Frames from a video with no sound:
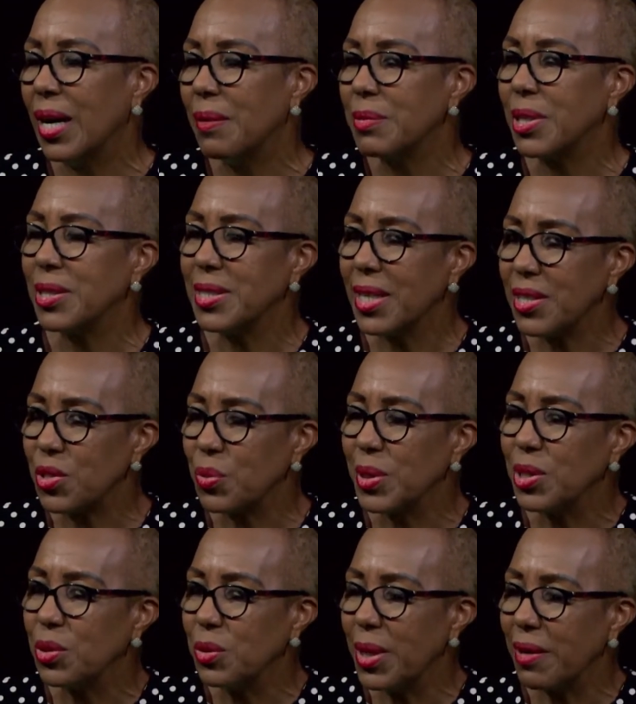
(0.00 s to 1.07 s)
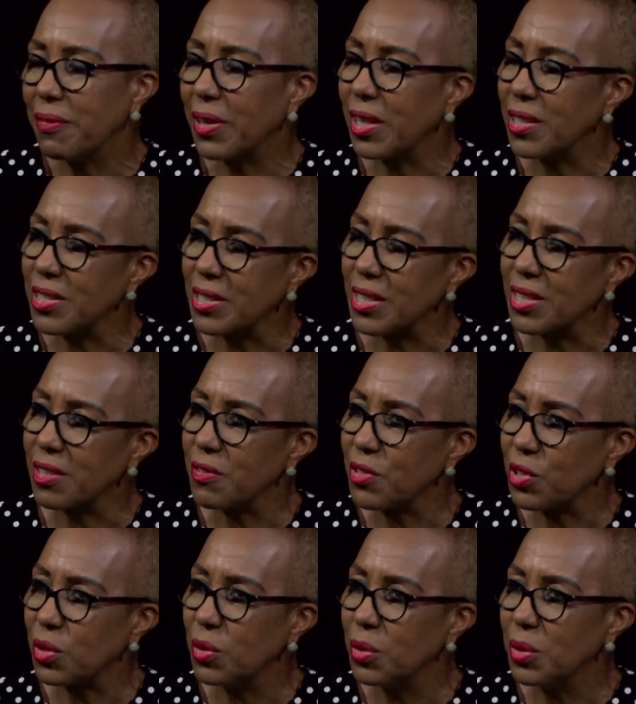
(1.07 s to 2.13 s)
So yes, we do have clusters of
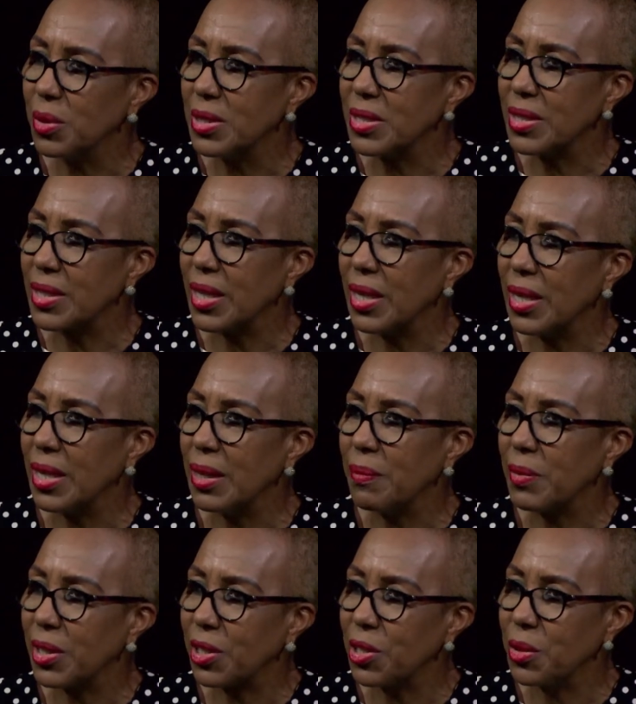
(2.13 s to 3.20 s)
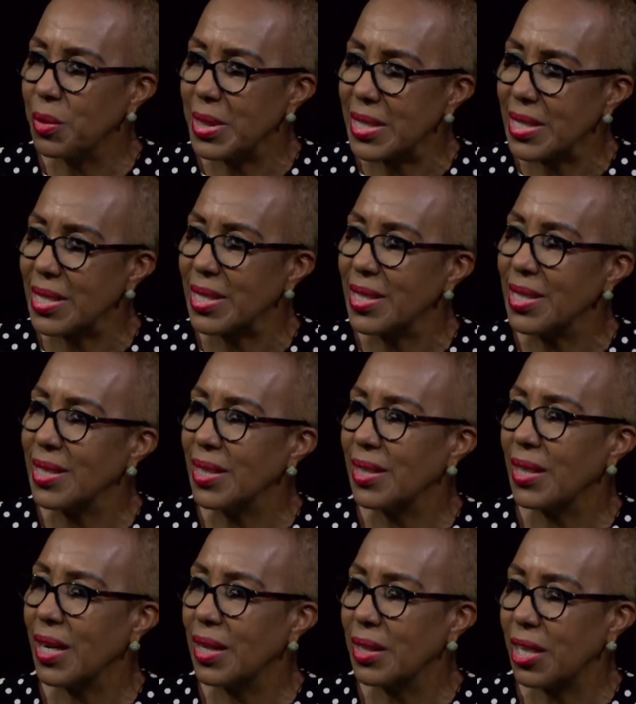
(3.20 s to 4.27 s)
schools, the
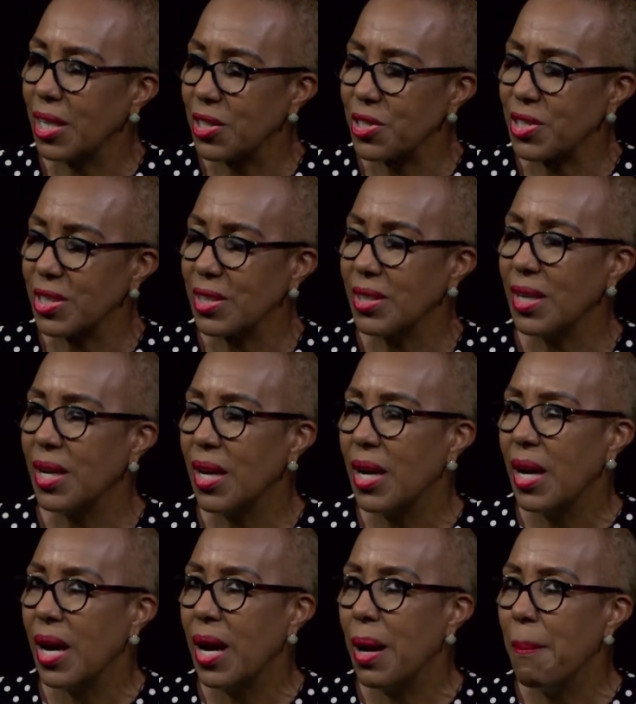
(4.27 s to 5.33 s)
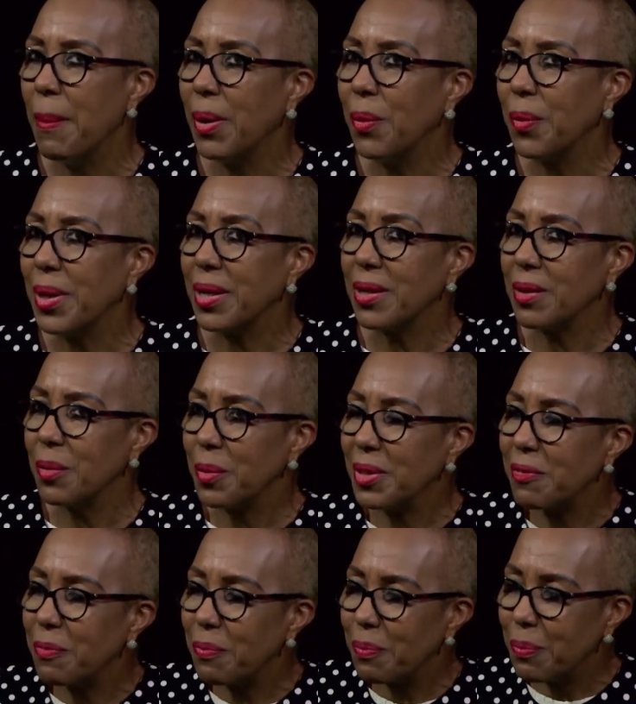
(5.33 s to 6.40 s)
QEC cluster, but
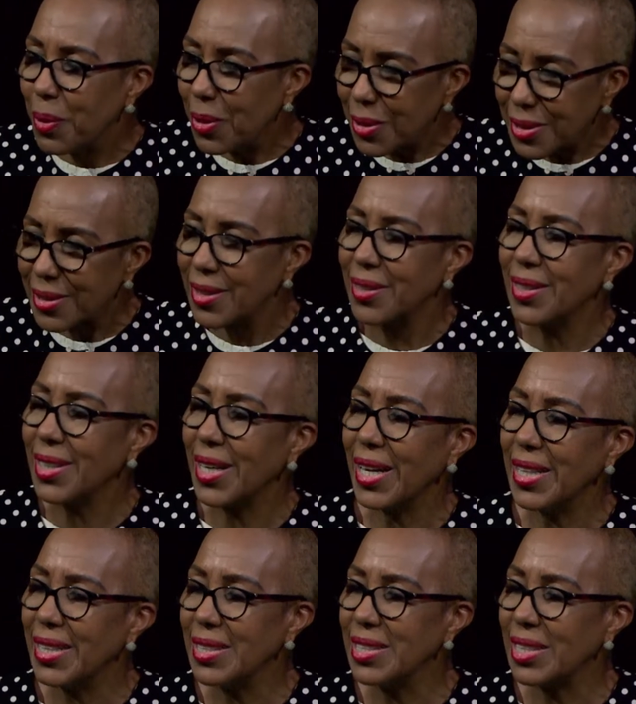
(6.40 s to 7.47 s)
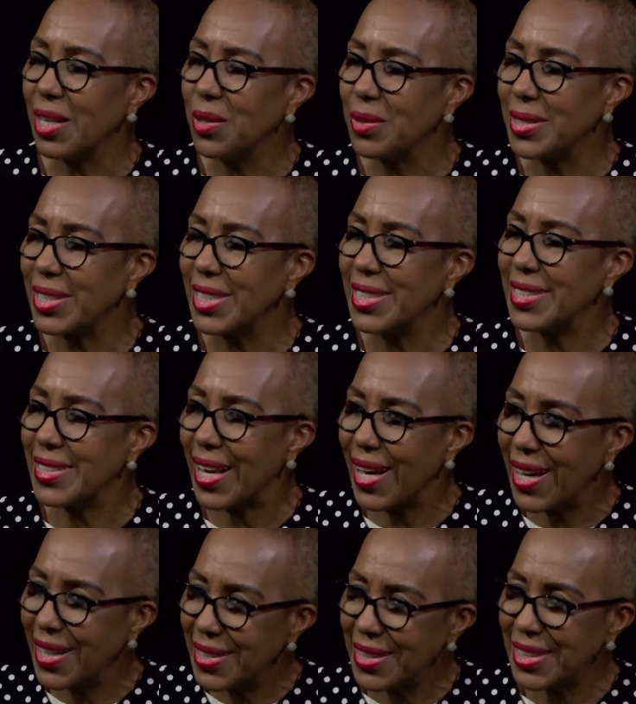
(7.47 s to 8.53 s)
we've put the guidance counselors
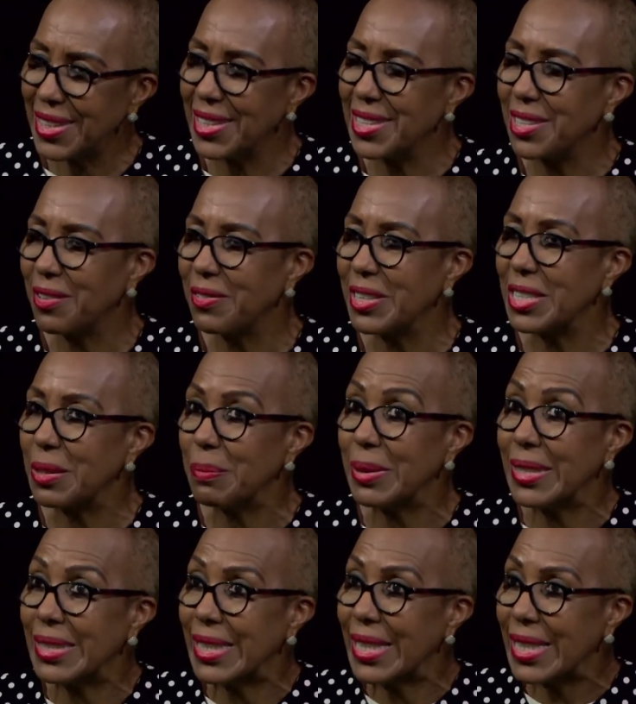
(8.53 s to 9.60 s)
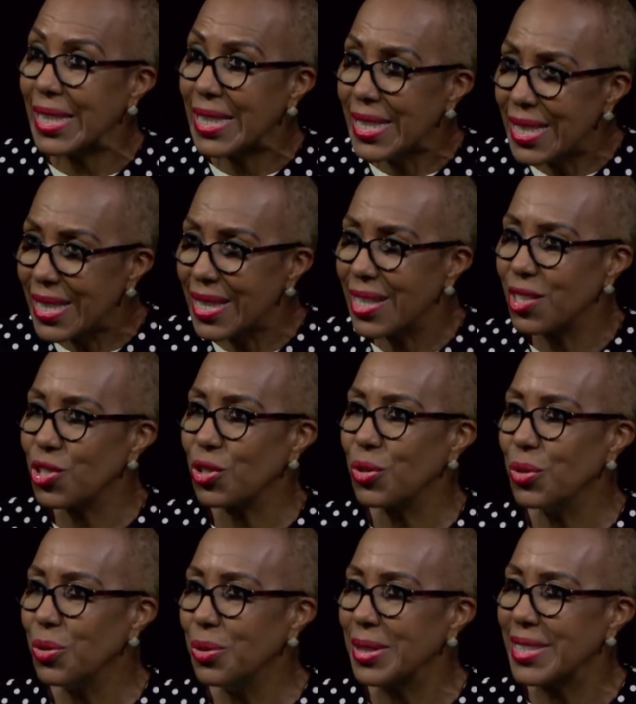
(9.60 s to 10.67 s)
and the deans of discipline in the
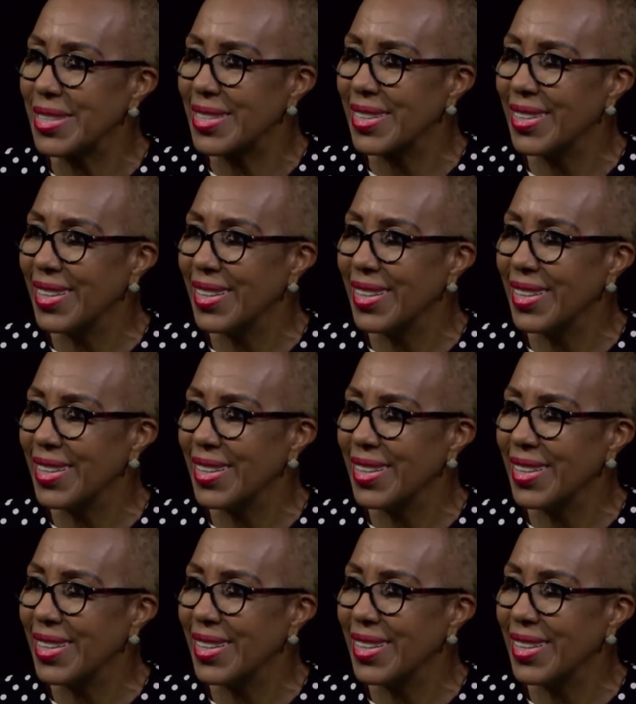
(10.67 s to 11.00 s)
schools.